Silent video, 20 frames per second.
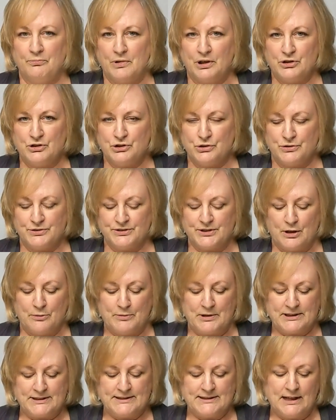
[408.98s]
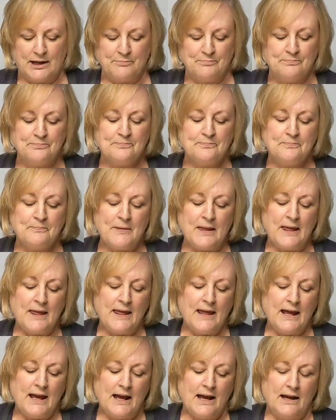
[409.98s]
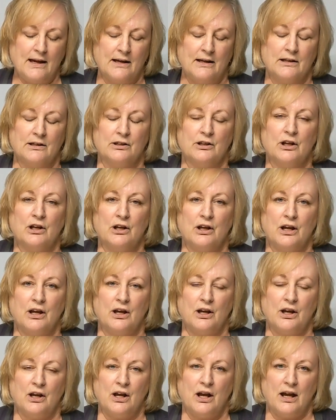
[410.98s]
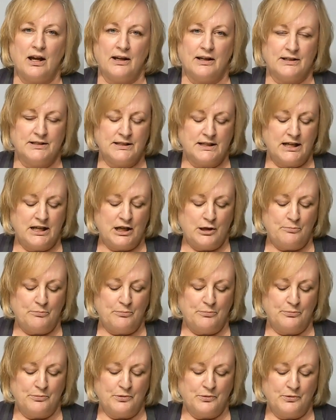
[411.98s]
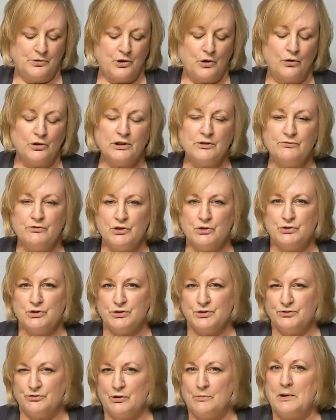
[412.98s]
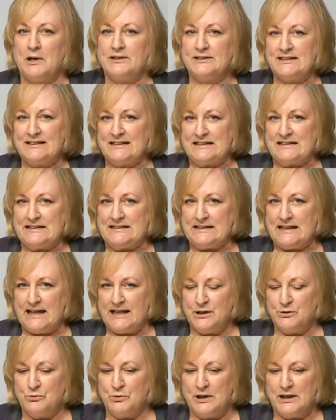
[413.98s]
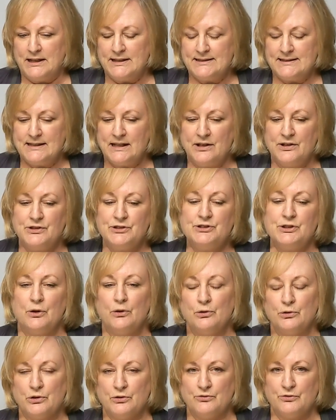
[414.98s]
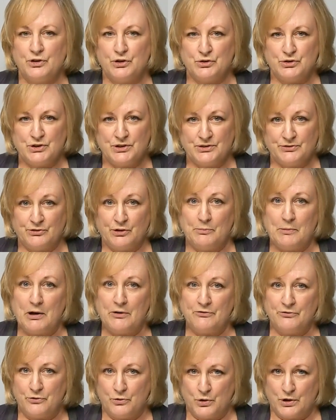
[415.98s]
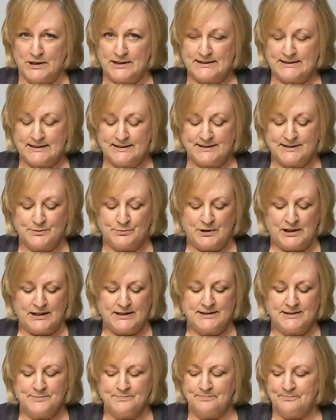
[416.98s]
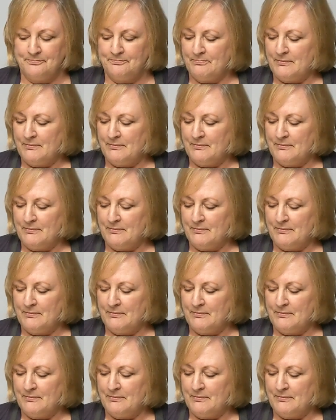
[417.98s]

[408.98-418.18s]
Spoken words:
make sure it's all mixed up. I keep cold infusions for about 6 to 8 weeks, solar infusions for about 4 to 6 weeks.